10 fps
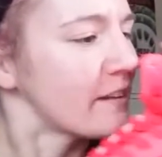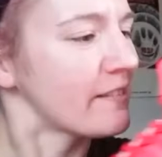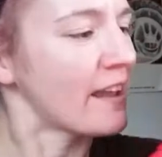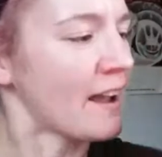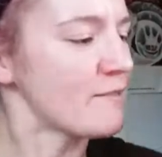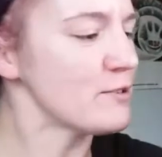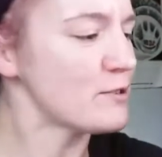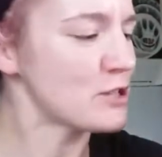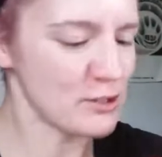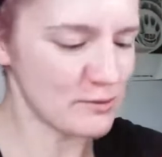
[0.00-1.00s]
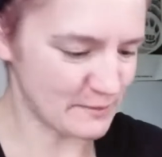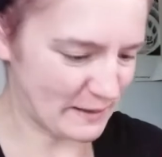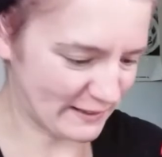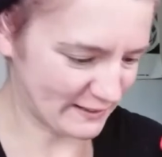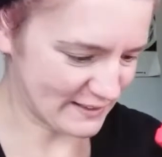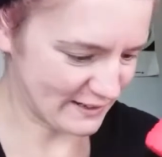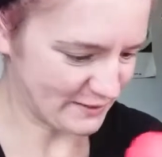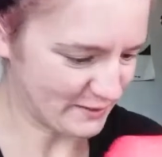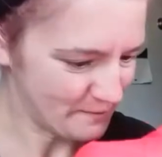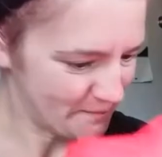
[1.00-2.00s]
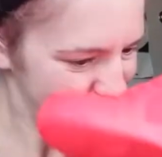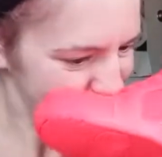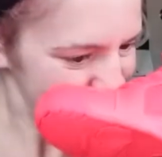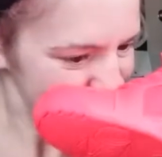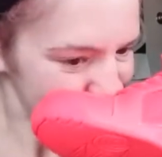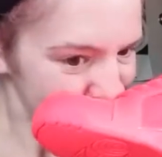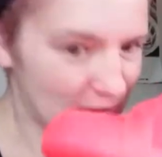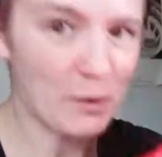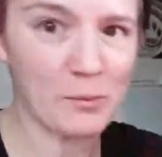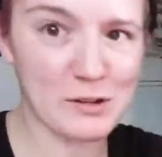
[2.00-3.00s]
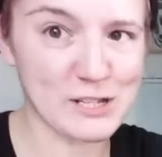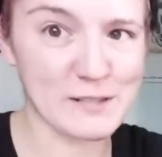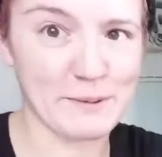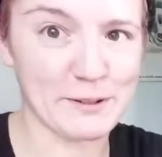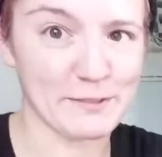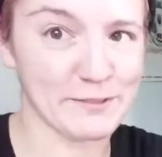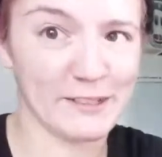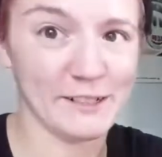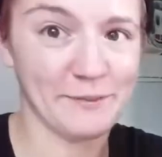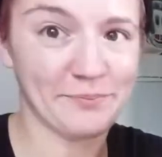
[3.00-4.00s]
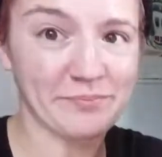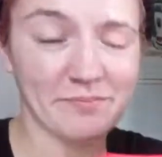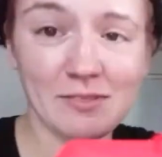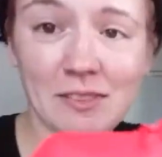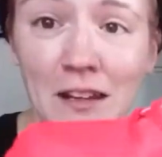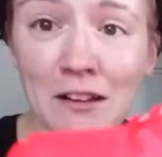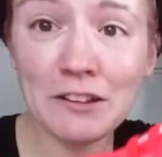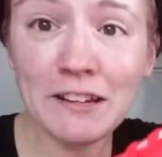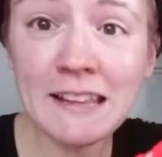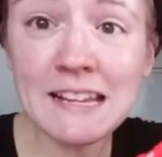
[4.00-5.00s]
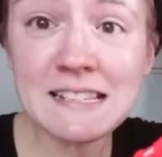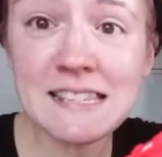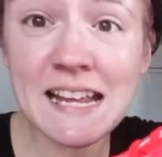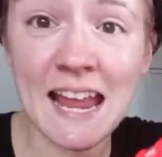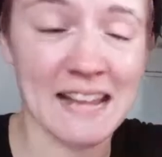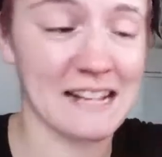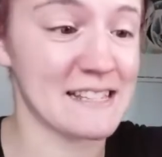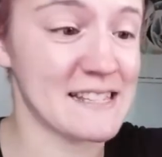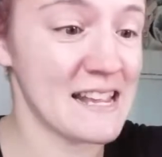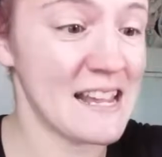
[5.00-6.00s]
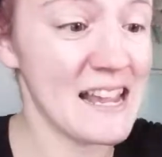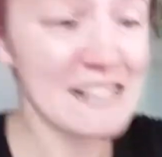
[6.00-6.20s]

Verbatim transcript: They have new shoe smell too, which is beautiful. Look at these things. It's